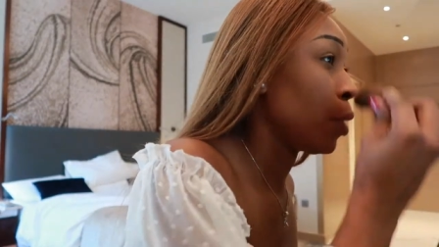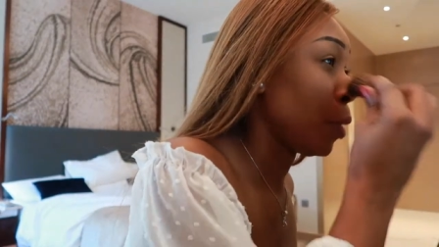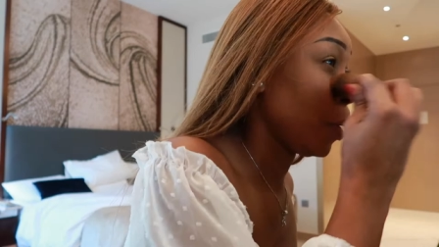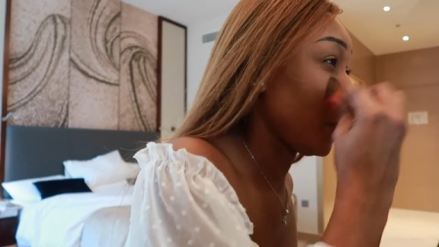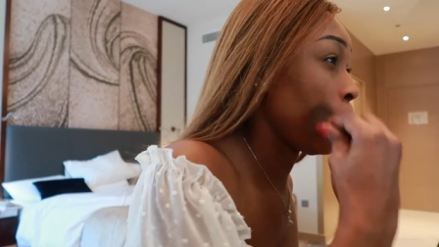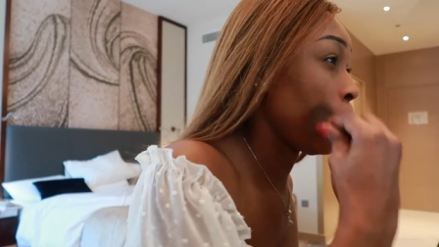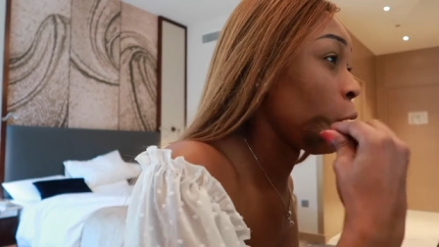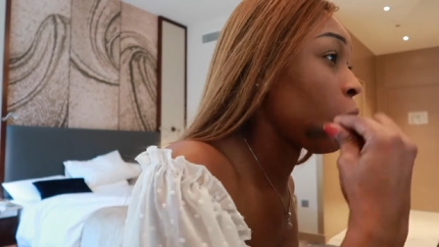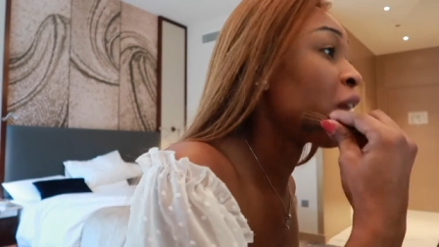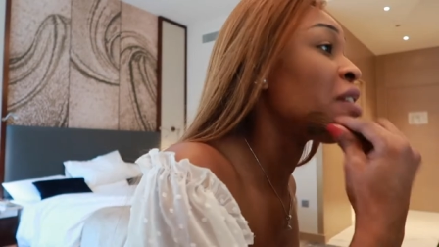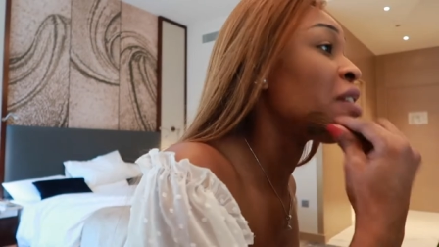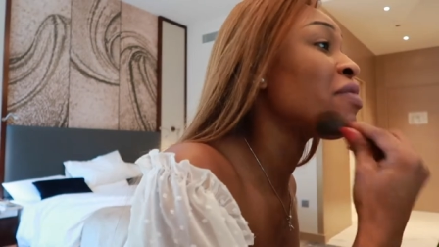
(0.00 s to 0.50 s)
you
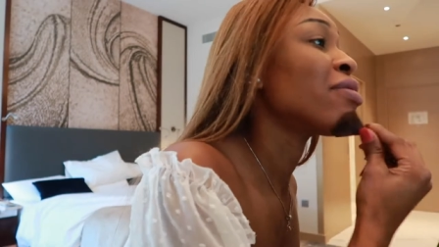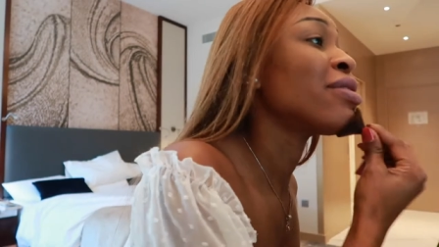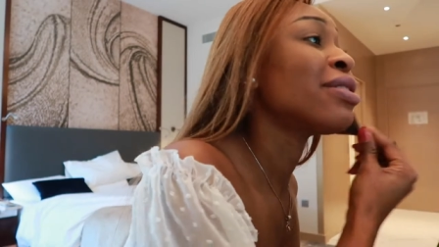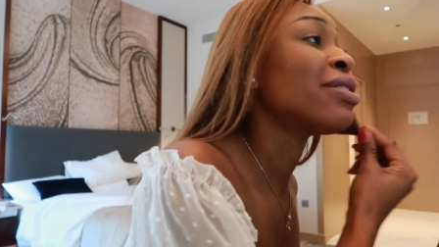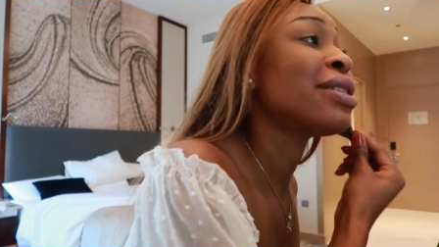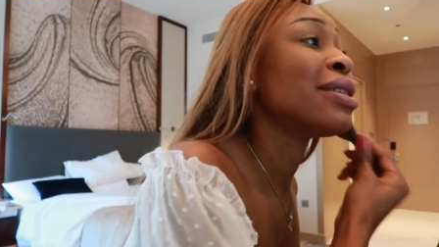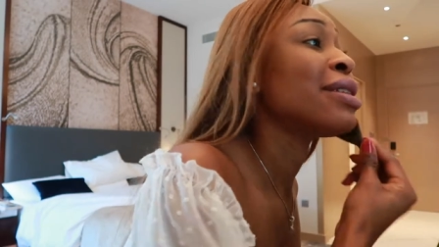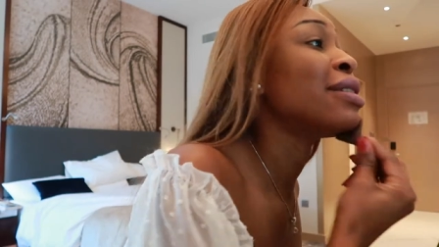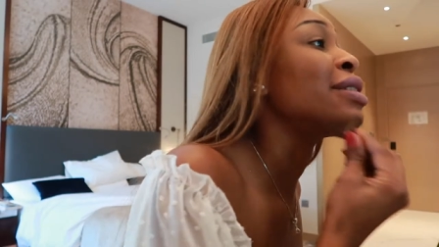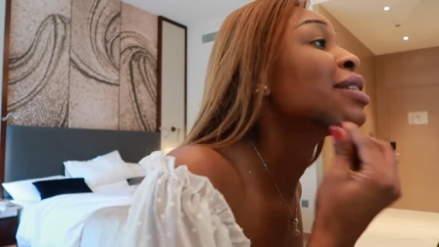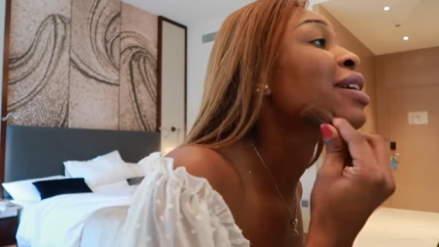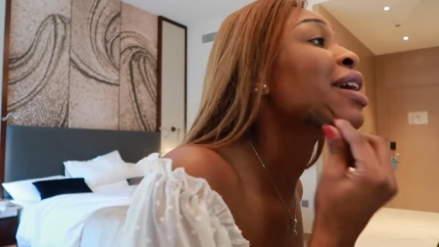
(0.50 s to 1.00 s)
know i haven't
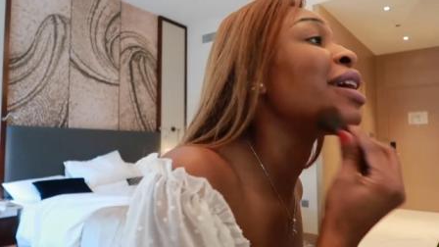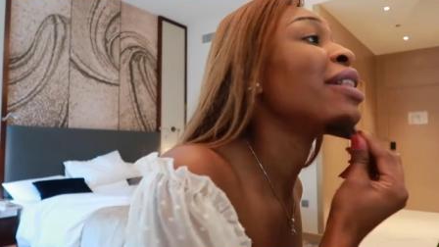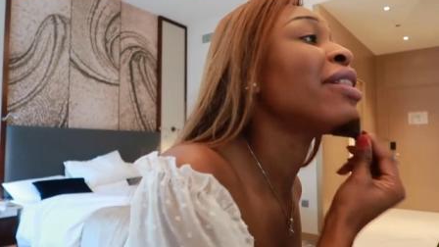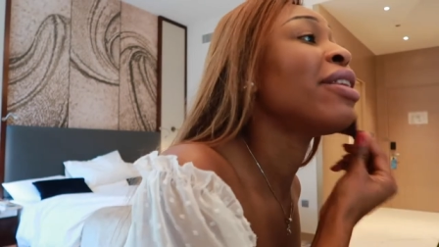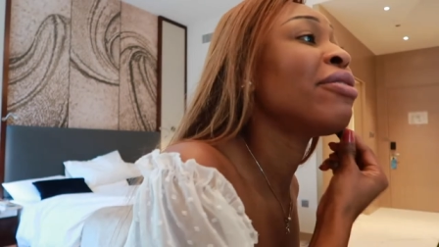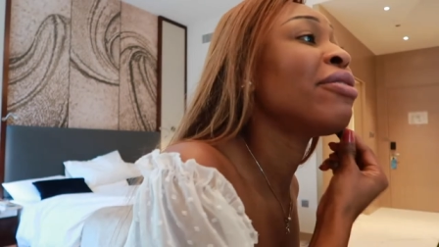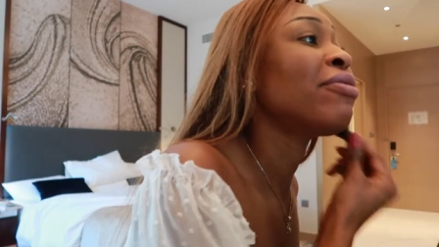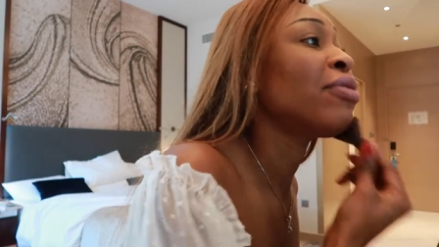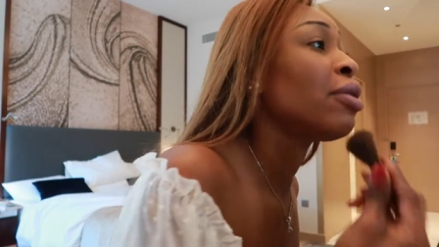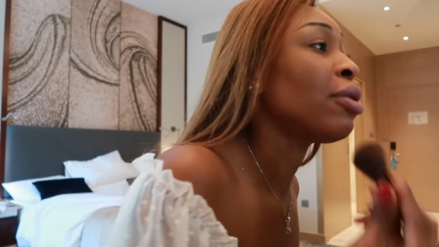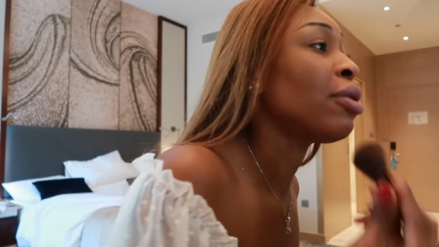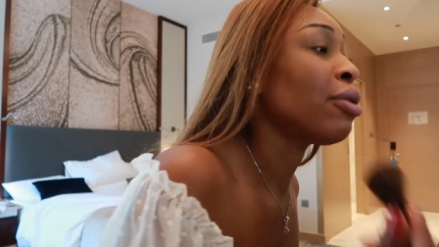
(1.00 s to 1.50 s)
seen that
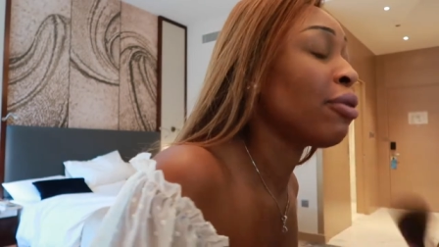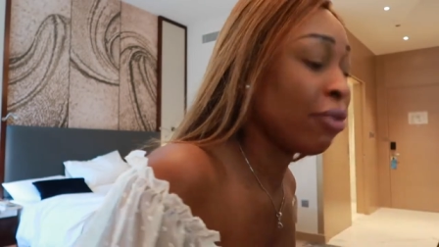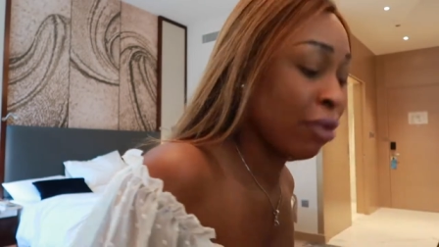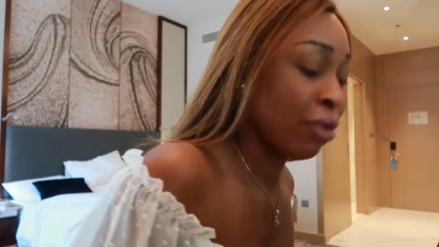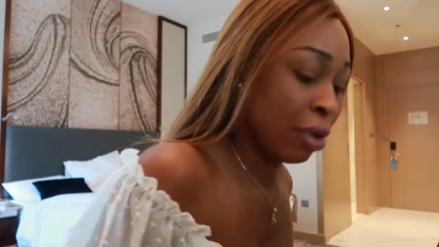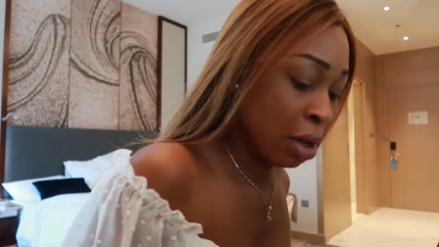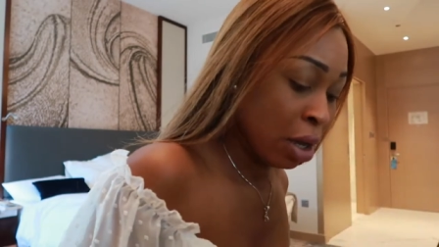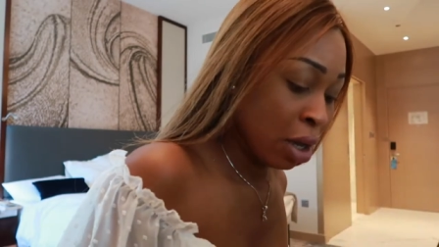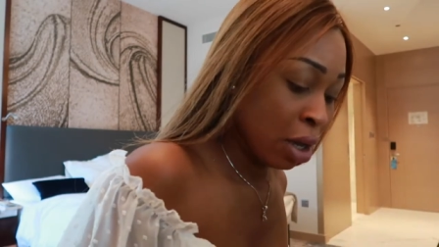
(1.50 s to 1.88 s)
level of